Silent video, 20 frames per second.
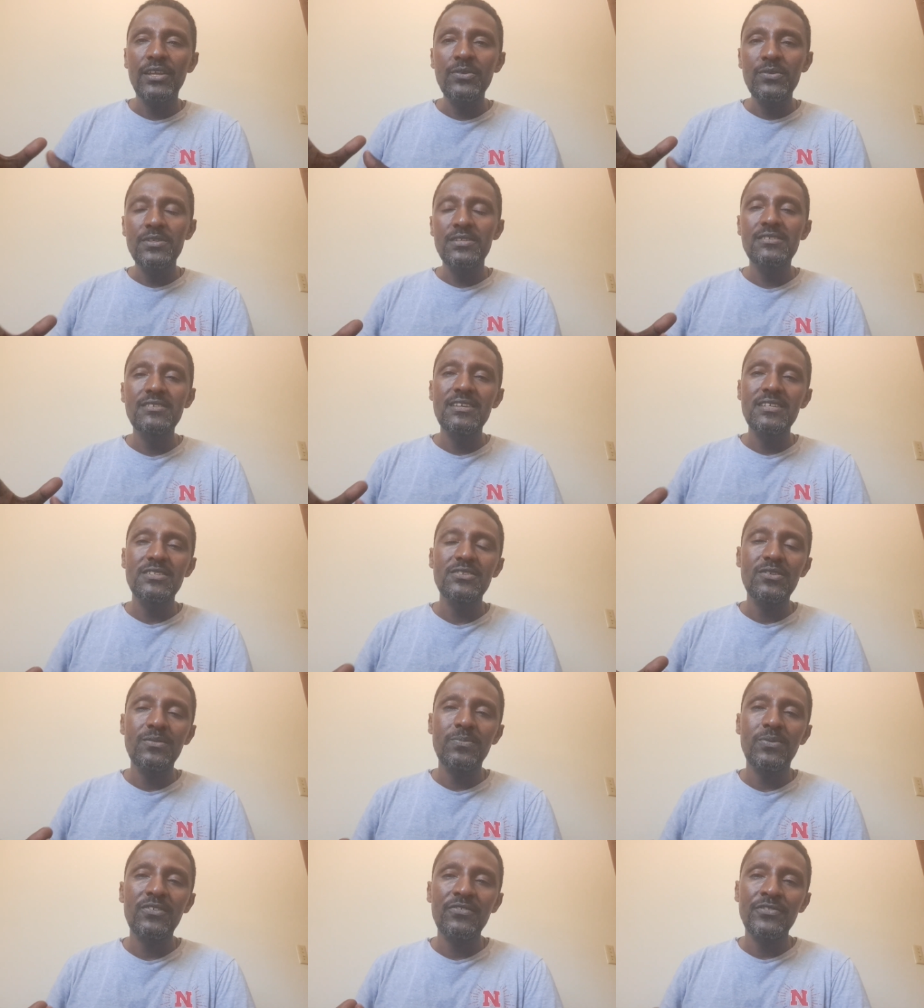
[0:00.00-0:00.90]
you discuss
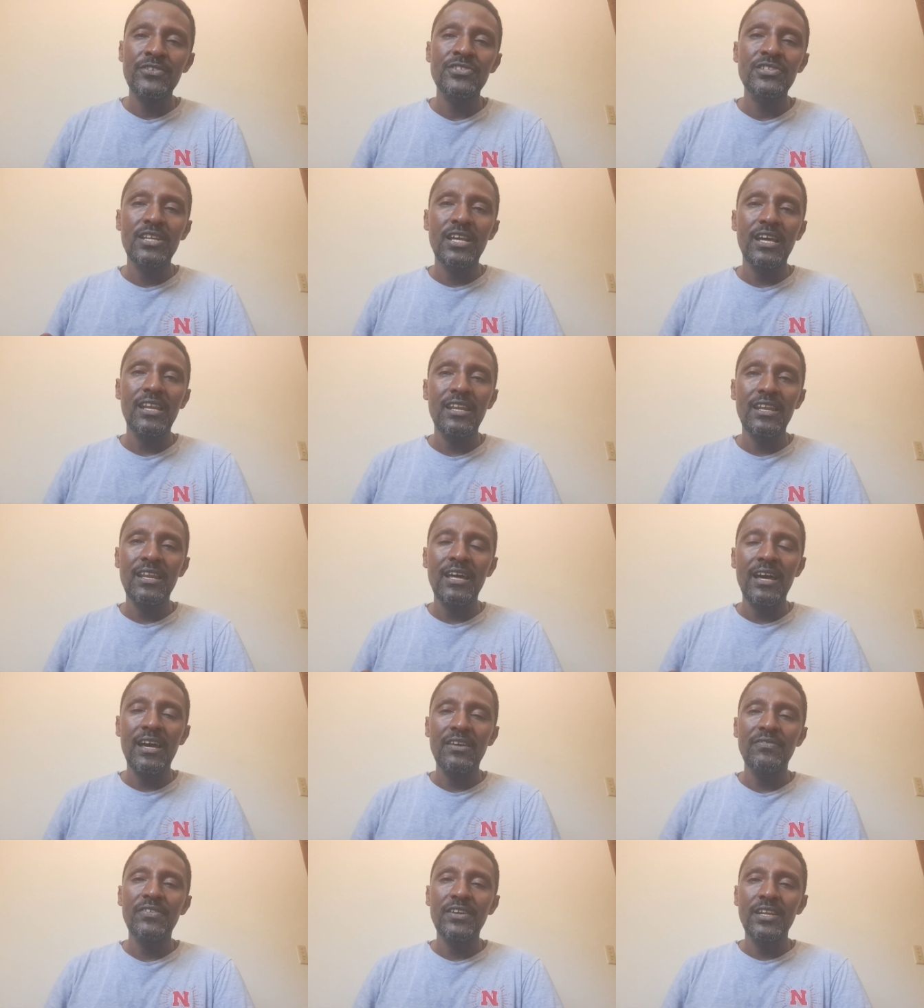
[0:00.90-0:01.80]
your professional
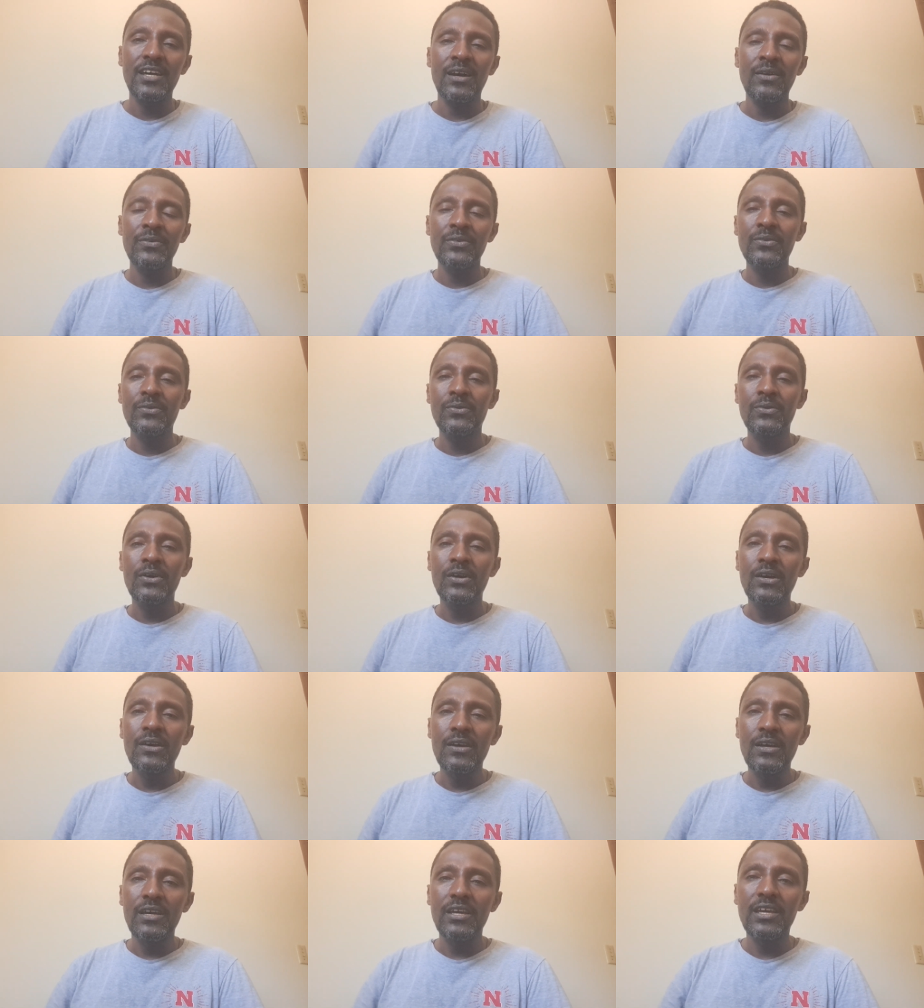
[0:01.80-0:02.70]
life and how you
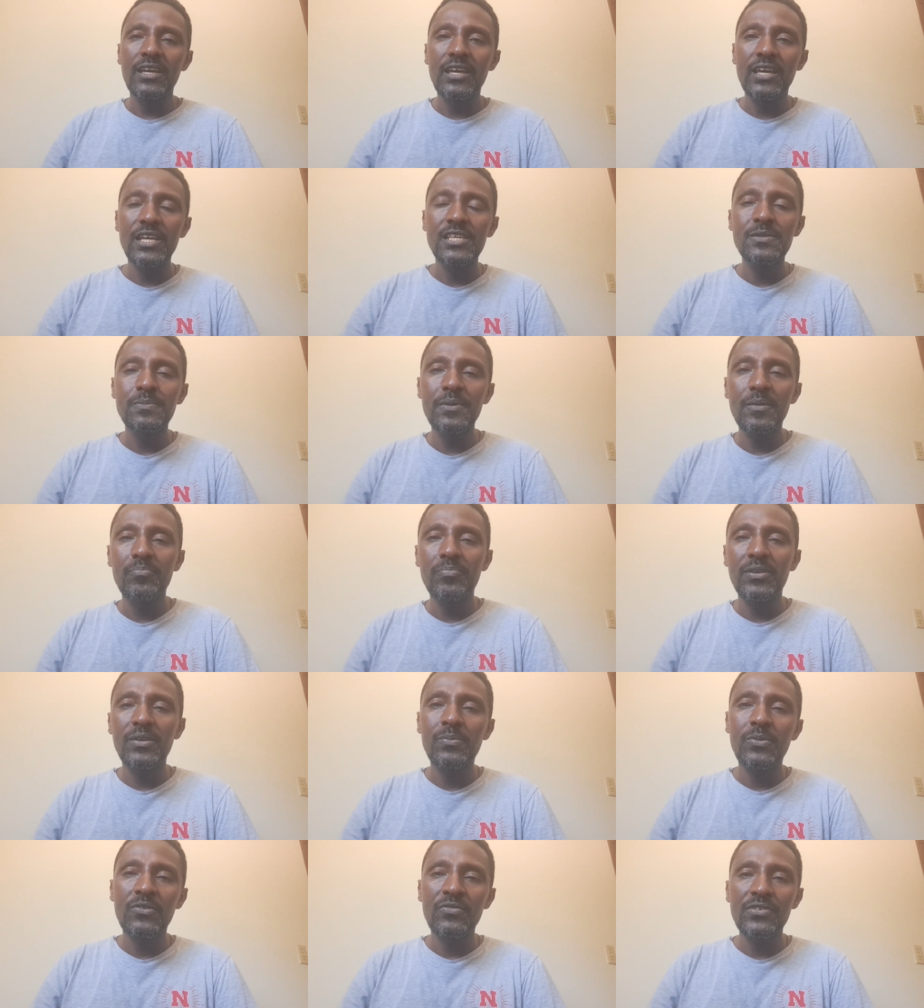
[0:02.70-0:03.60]
engage
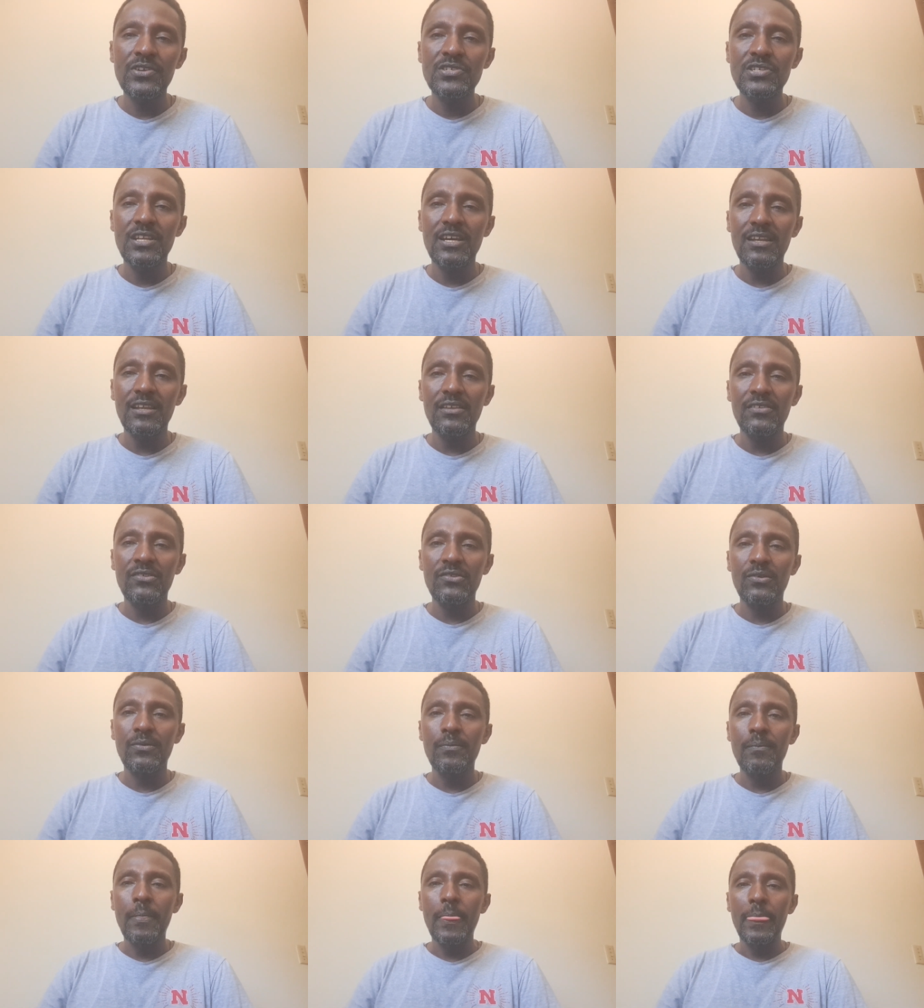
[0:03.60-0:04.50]
people professionally.
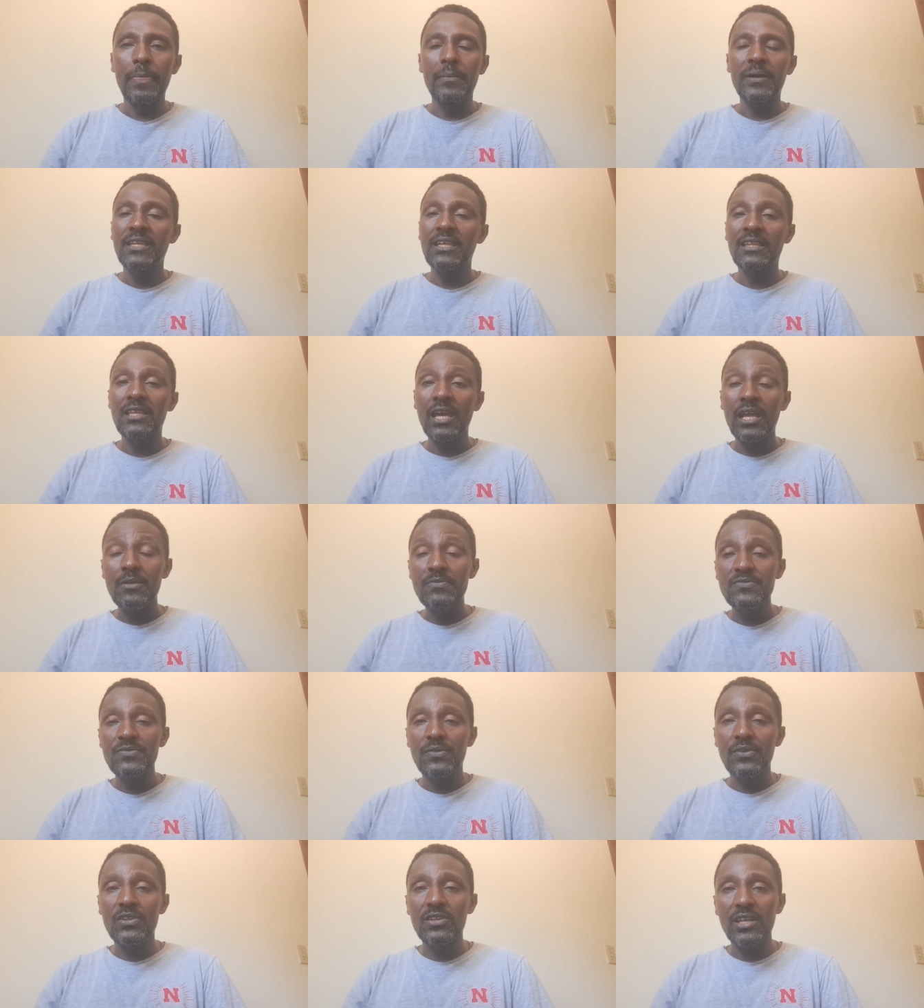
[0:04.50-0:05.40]
So, but it
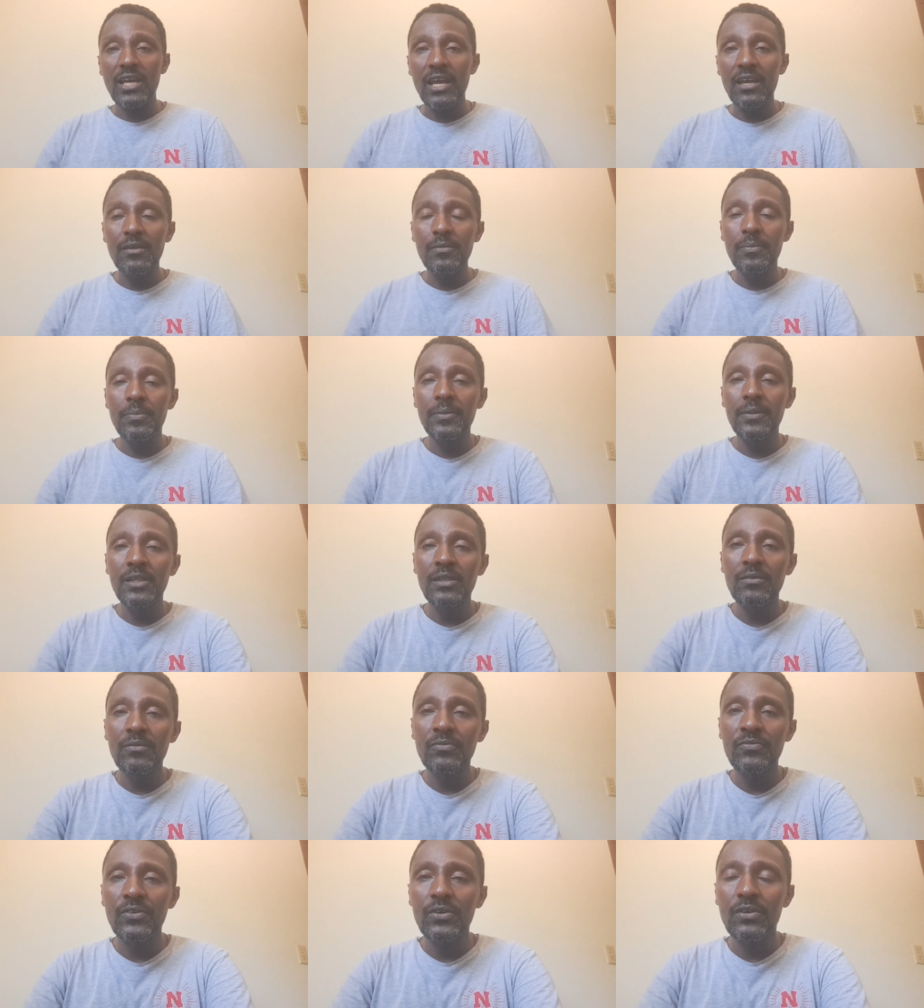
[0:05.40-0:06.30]
helps for the young people,
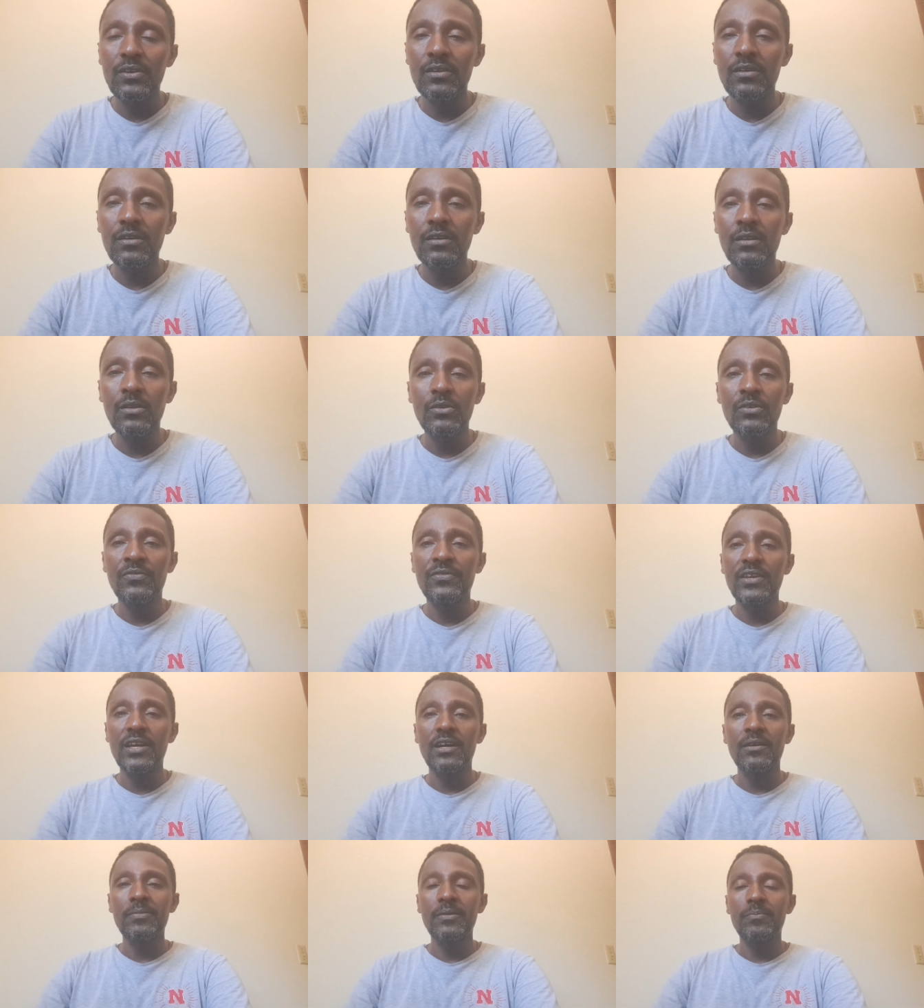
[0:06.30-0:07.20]
for a lot of
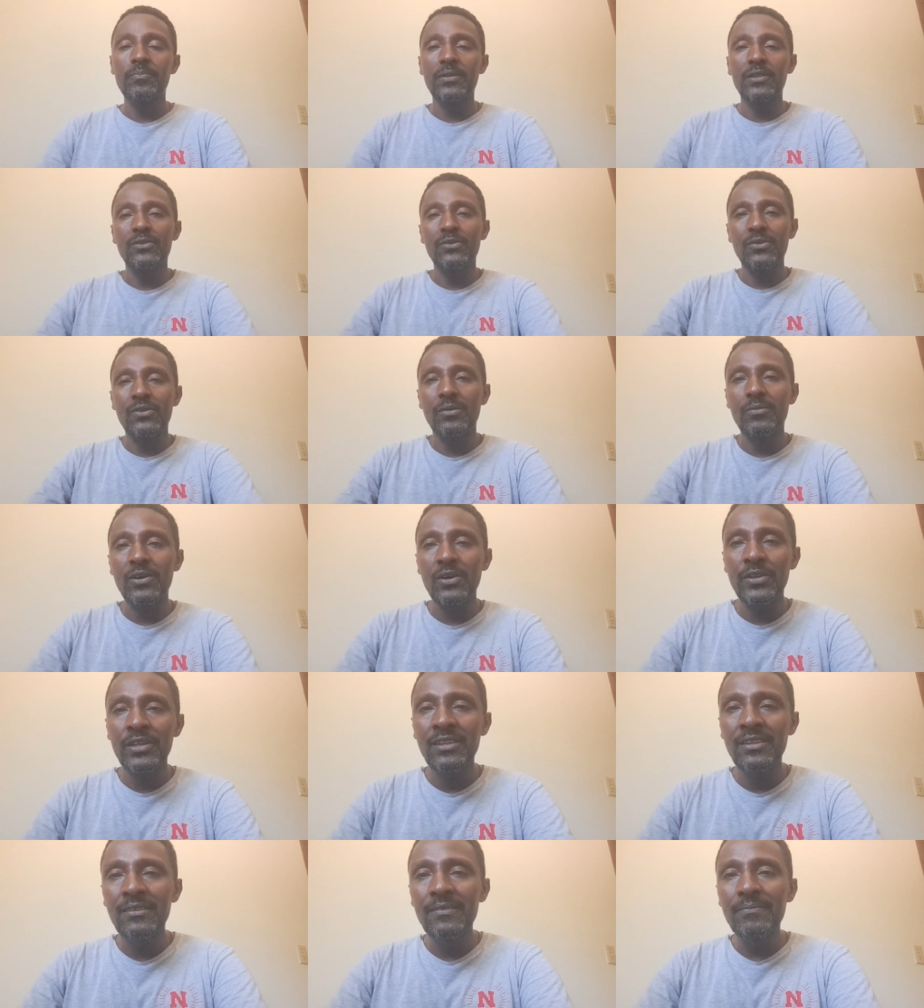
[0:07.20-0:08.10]
young people to know
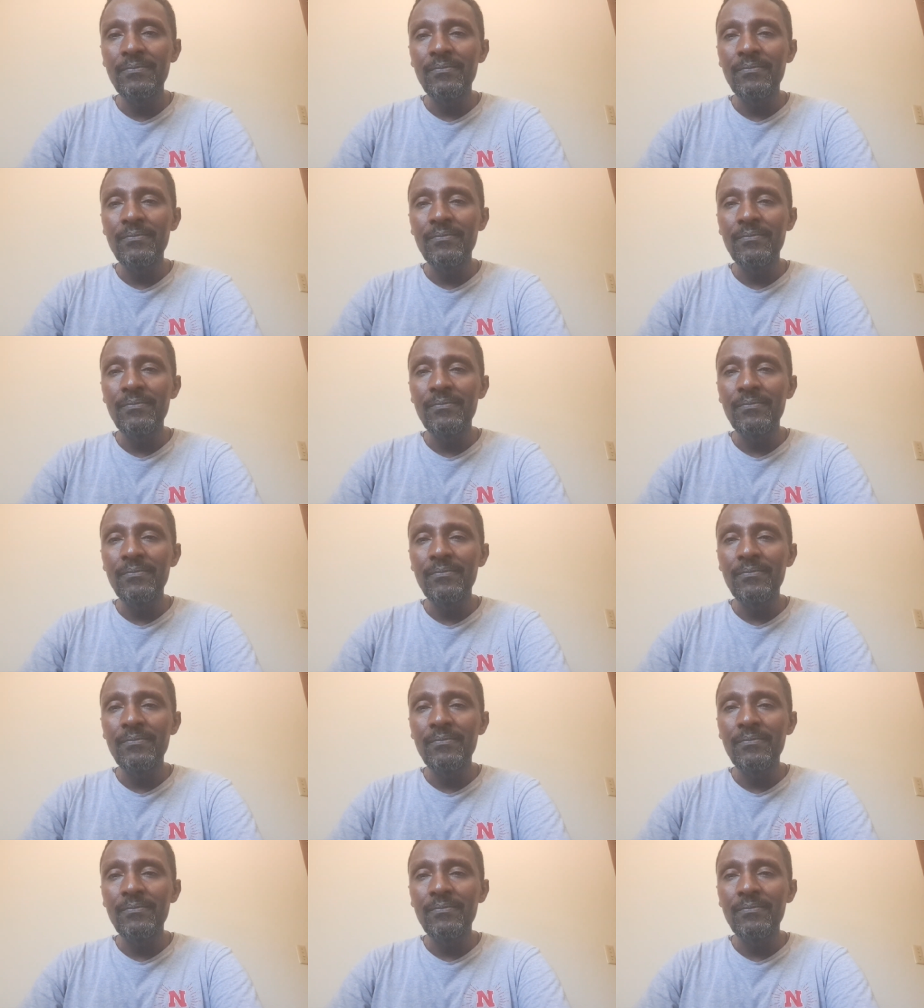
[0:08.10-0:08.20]
about it.